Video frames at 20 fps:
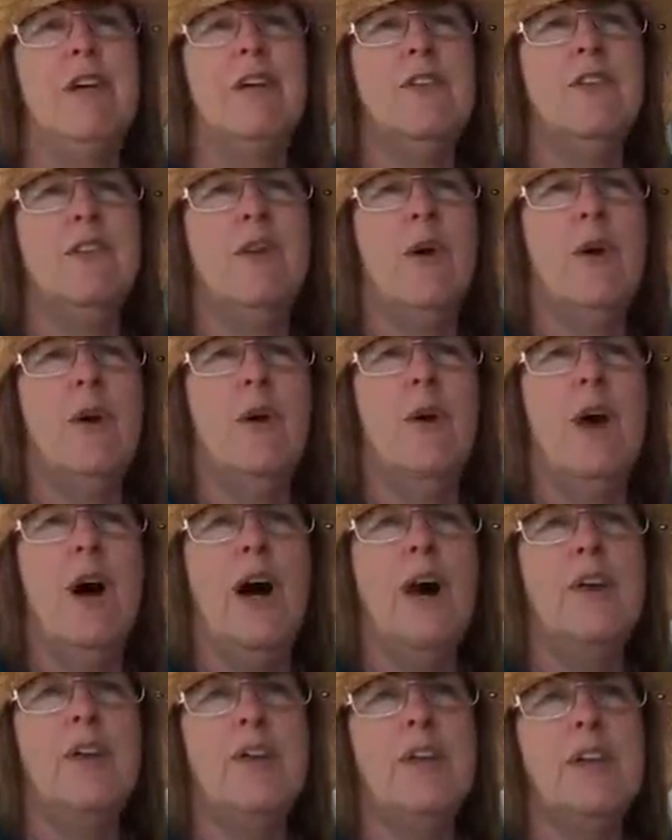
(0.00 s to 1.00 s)
So
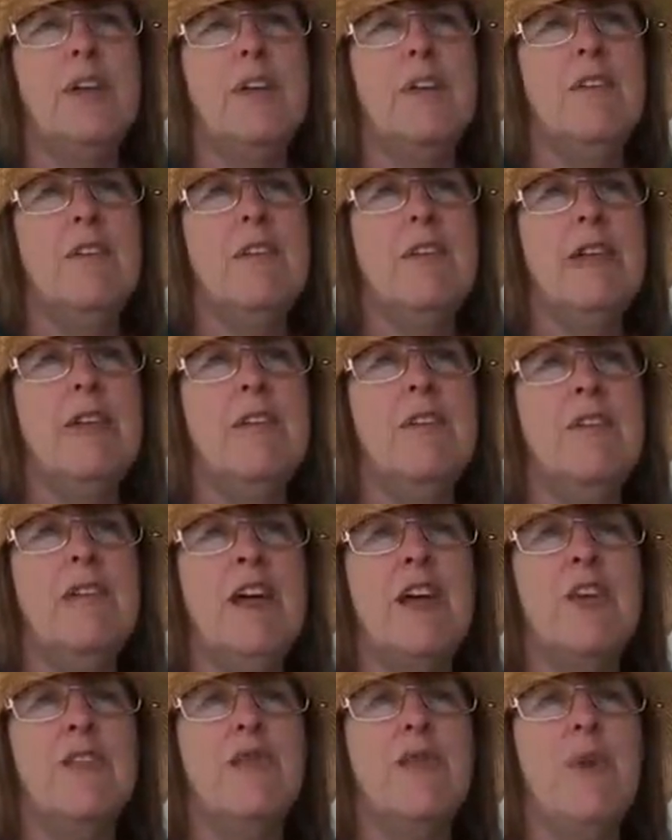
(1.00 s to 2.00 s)
I'll see you then.
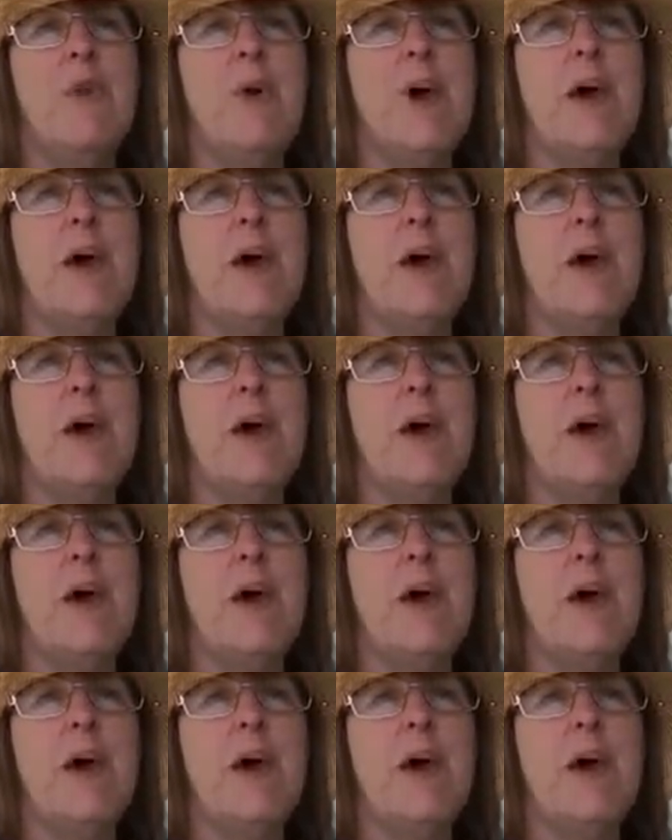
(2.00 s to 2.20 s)
Thanks for